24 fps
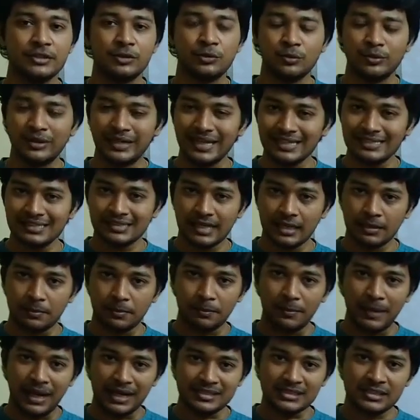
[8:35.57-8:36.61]
To reach that
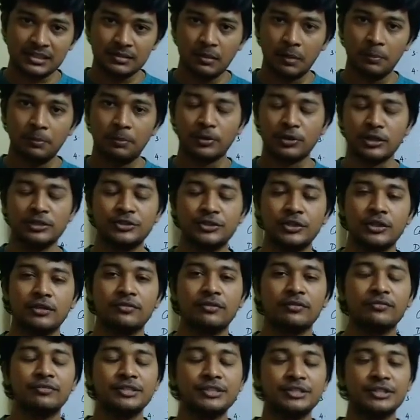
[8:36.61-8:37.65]
maximum potential of
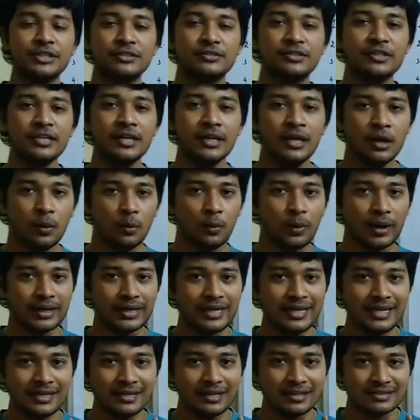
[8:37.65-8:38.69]
efficiency,
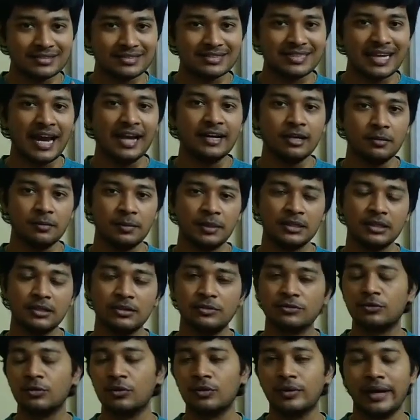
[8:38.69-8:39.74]
only a standard method
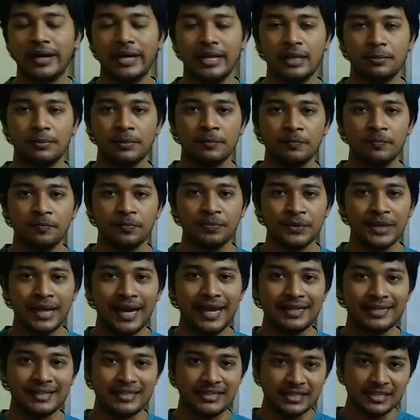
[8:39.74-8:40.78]
is going to help.
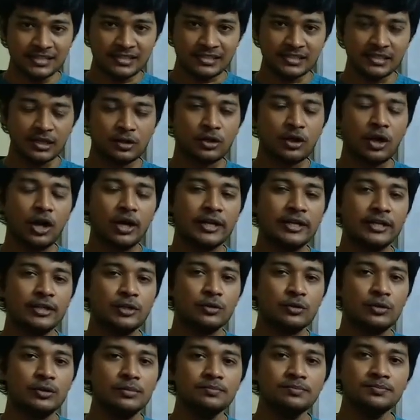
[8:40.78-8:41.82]
And this, according to
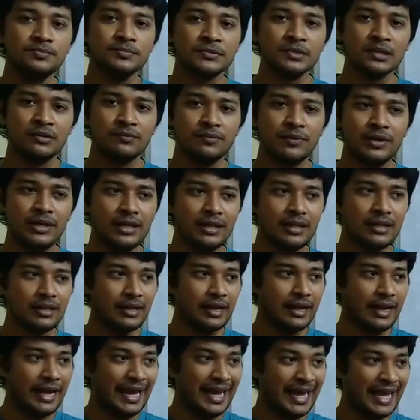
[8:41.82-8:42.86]
him, will
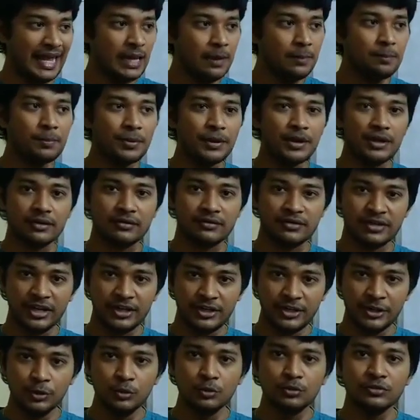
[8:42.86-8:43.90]
help
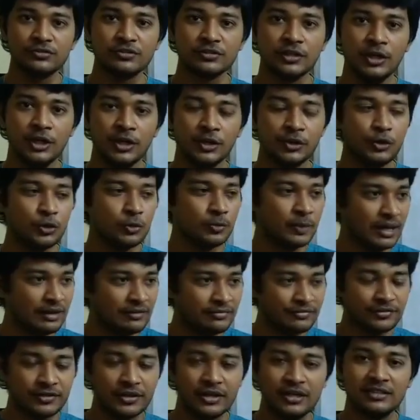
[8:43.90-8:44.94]
reduce human
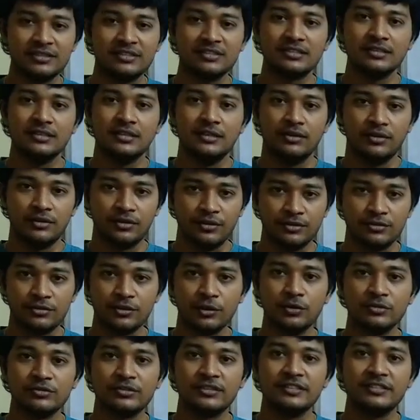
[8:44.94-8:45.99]
efforts,
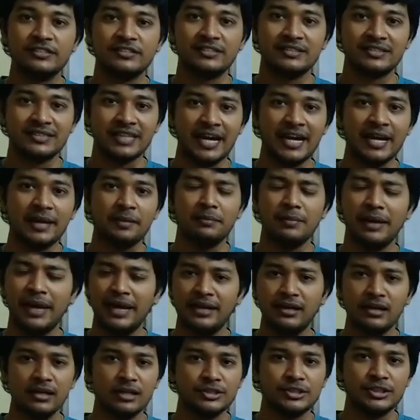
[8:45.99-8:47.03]
resources, time,
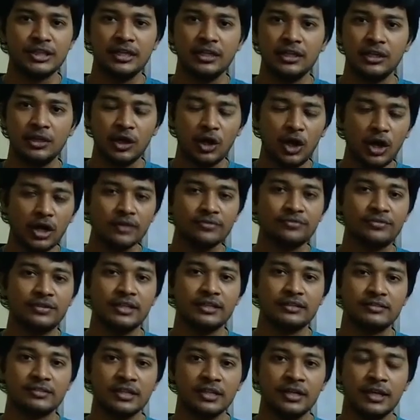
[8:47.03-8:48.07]
energy, lot of
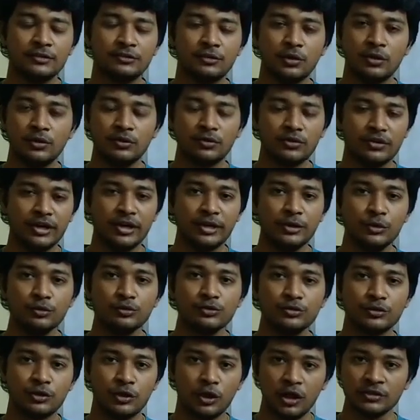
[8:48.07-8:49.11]
things. It's going to
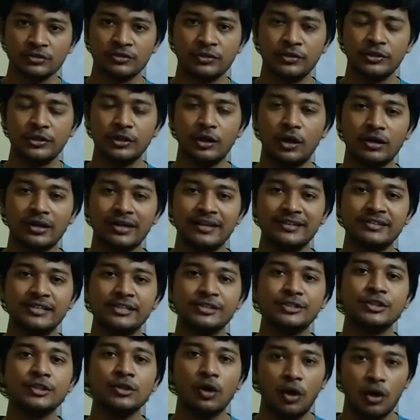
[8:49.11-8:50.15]
reduce cost to the
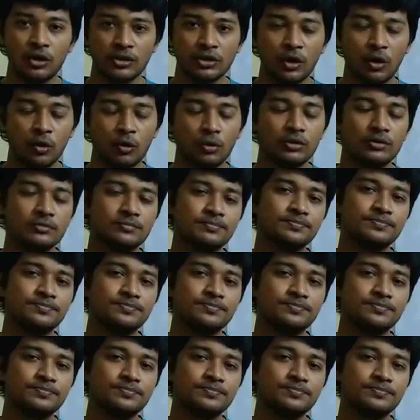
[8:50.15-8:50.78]
organization on the whole.